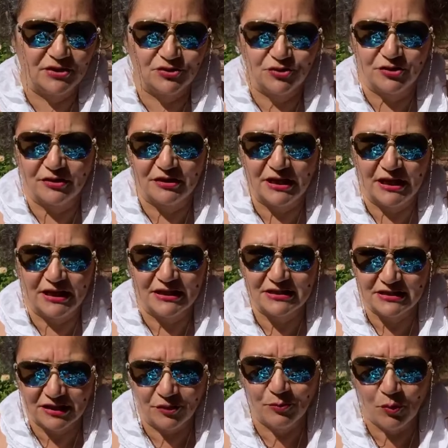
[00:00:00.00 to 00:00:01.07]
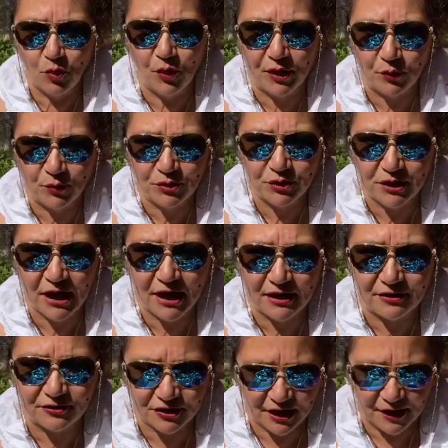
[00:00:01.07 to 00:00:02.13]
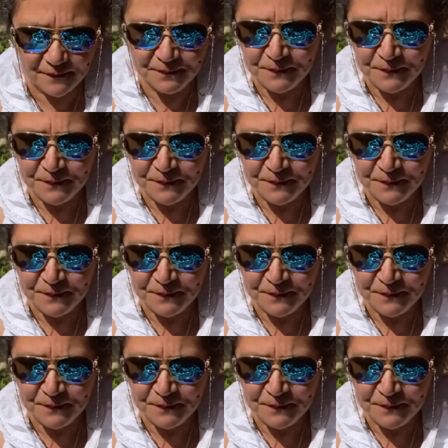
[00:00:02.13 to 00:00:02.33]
So the thing is still moving when you get it, okay?